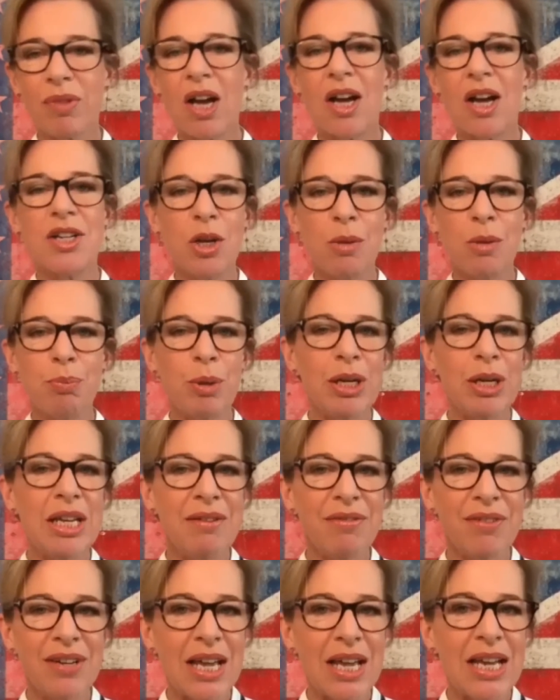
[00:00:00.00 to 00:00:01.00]
I don't
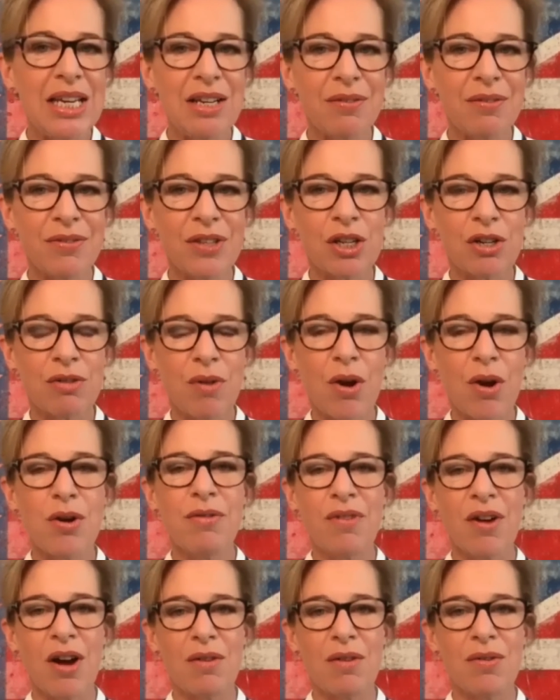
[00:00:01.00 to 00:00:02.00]
believe in any of the
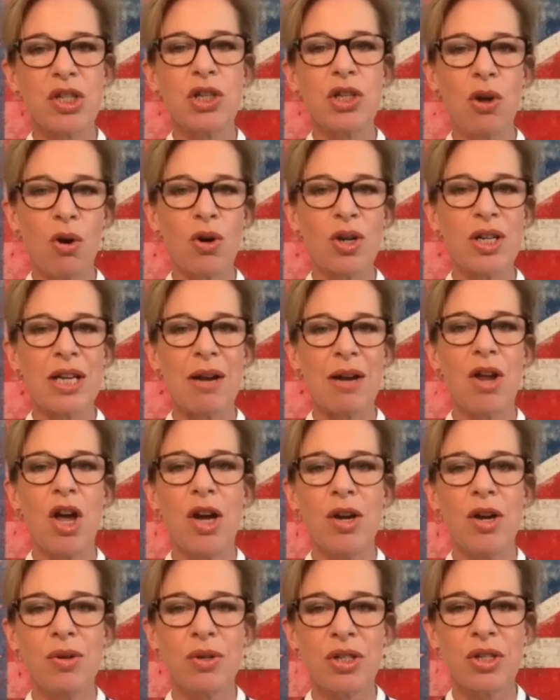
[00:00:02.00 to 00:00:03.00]
coronavirus lockdown
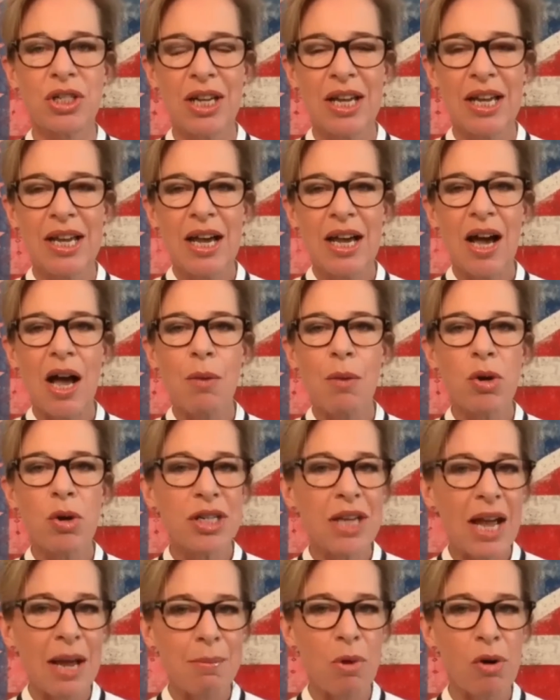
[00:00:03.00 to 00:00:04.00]
hoax. I
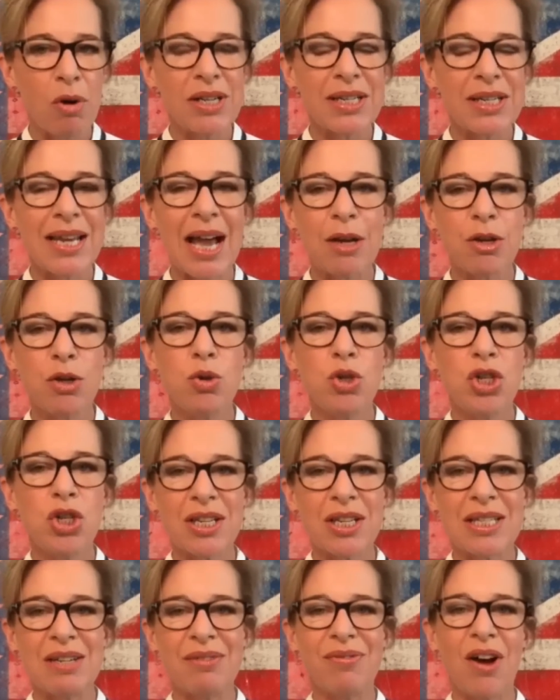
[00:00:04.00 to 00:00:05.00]
wonder, Maurice, how you
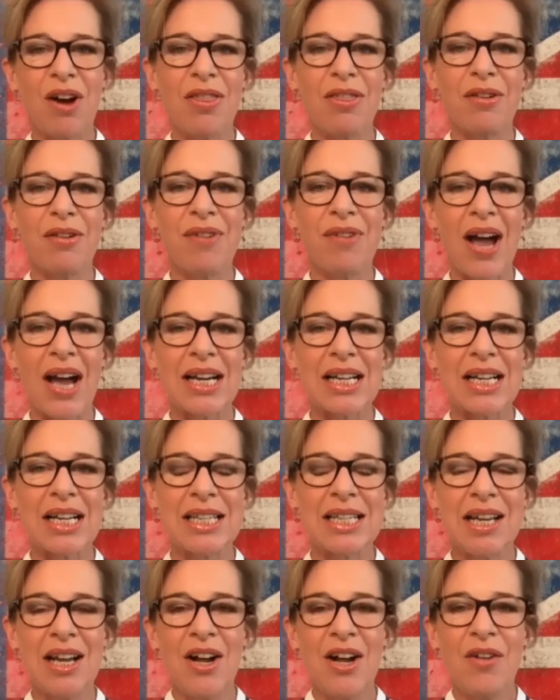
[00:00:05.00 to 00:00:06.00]
justify the
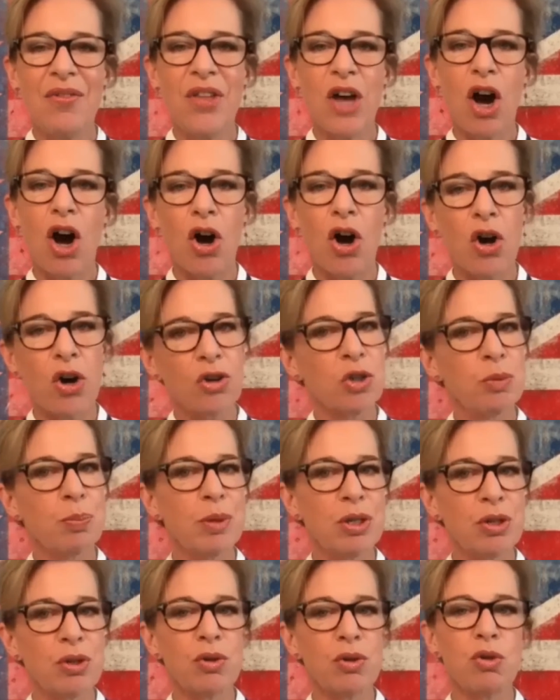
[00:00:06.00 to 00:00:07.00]
fact that our
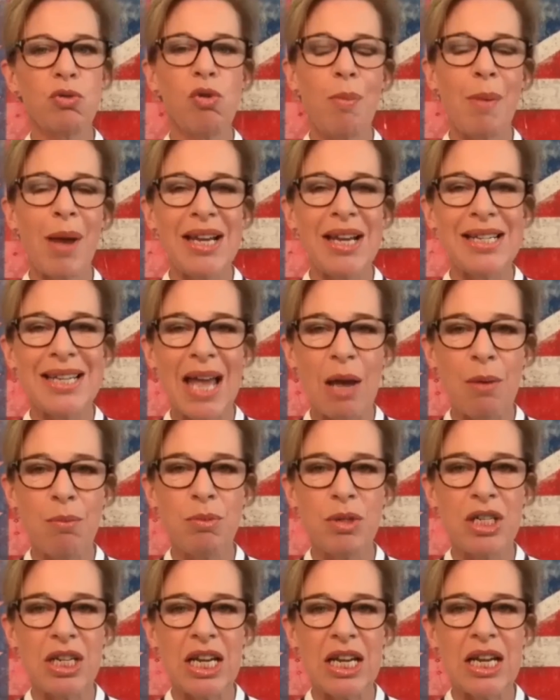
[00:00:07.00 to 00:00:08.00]
hospitals remained
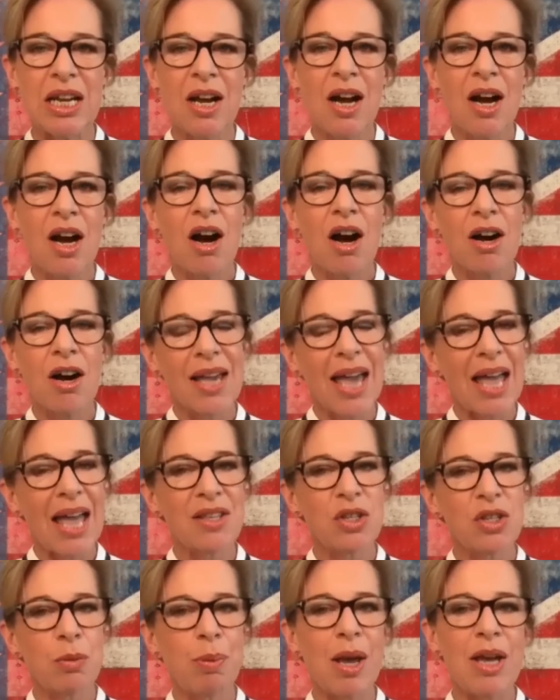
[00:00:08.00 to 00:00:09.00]
empty, our
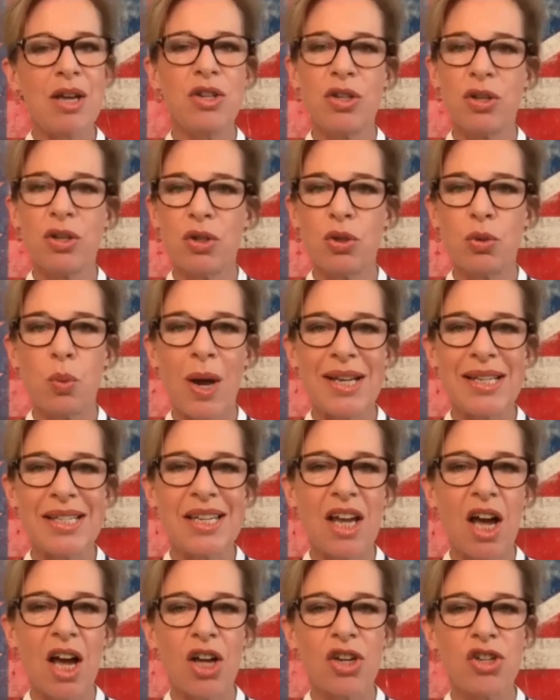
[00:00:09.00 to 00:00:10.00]
cancer patients
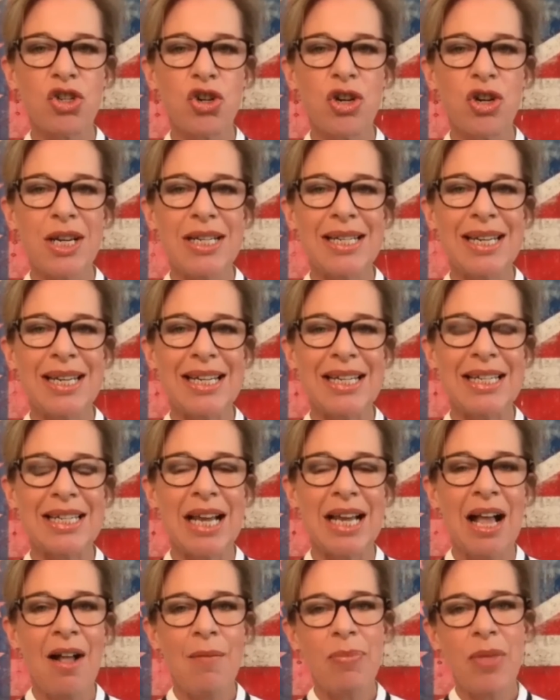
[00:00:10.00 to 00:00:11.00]
went untreated,
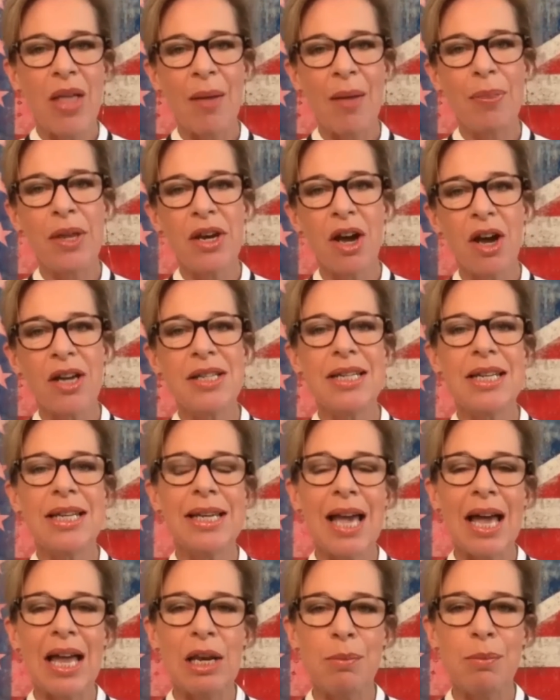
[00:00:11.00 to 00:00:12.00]
and the
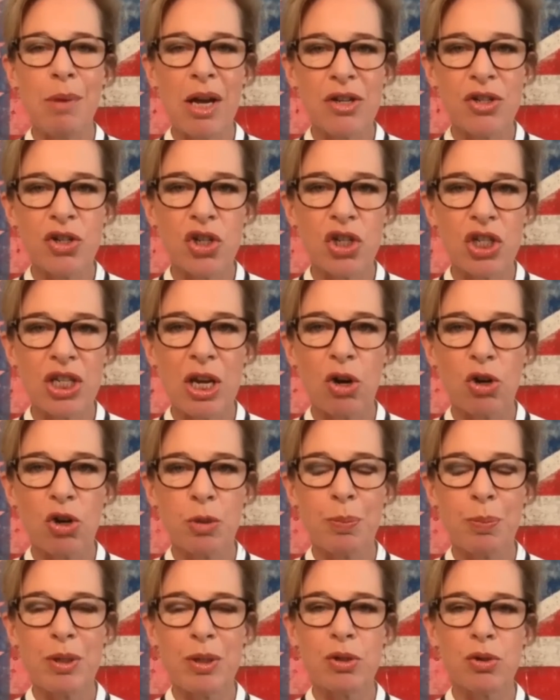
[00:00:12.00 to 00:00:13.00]
Nightingale emergency
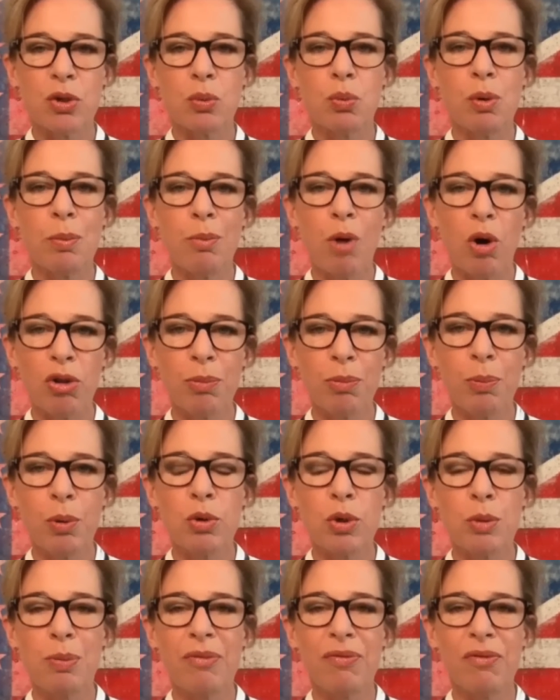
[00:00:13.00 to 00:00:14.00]
hospitals were
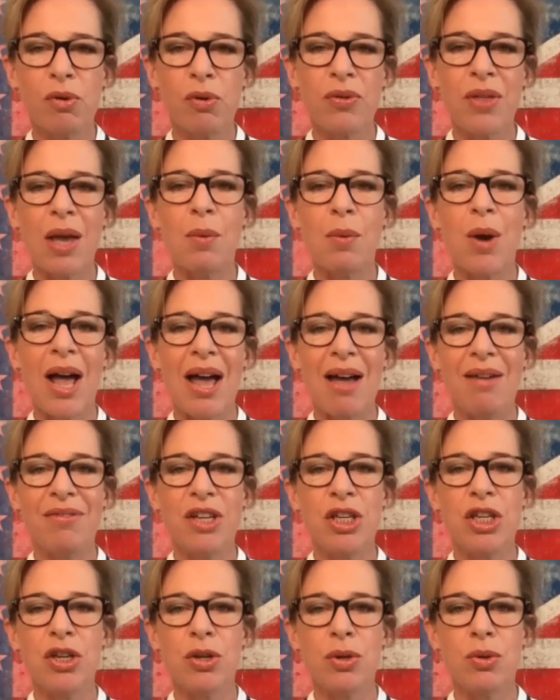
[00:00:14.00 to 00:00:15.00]
mothballed before they were
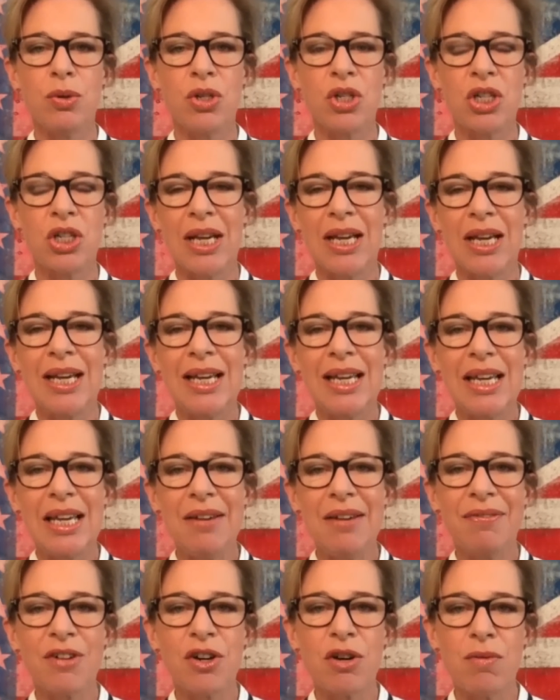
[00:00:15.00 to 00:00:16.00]
ever used.
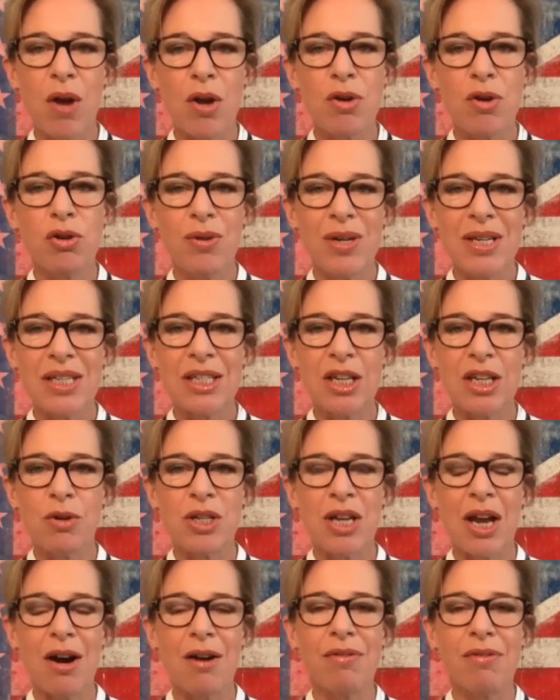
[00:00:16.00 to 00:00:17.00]
If corona is so
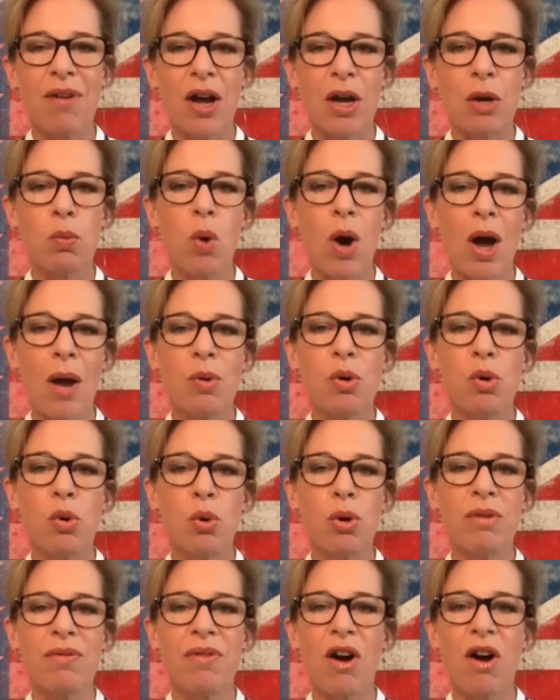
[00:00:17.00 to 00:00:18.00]
terrifying, why were
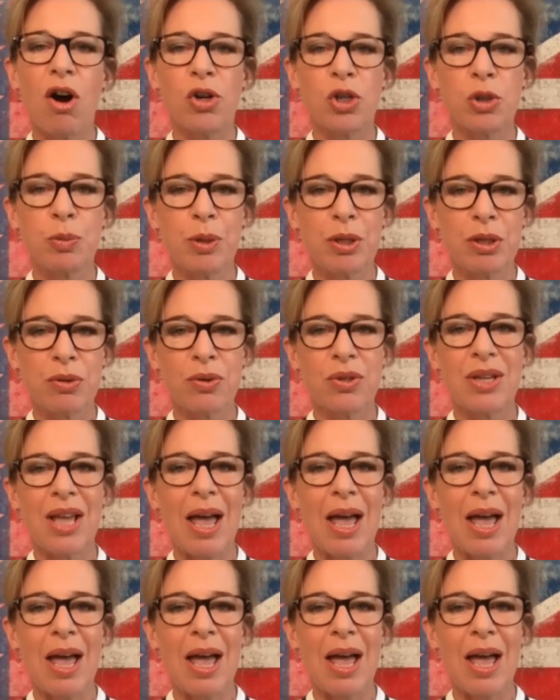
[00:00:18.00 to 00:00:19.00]
all of our hospitals
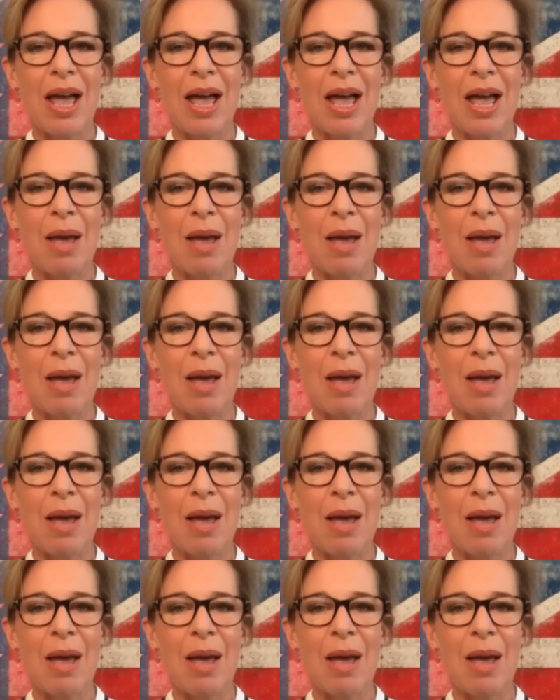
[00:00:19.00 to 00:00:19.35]
empty?